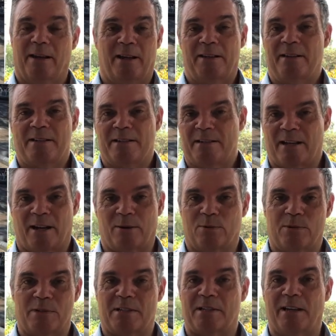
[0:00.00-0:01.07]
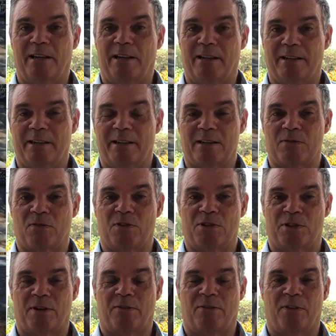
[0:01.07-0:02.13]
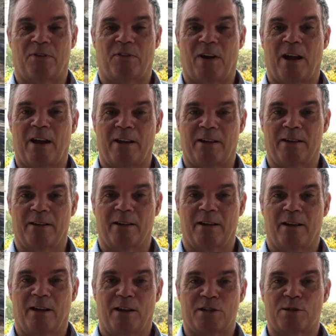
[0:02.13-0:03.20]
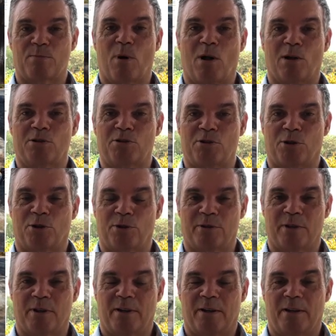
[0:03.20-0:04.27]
And this is how silly it is. For flying a small drone,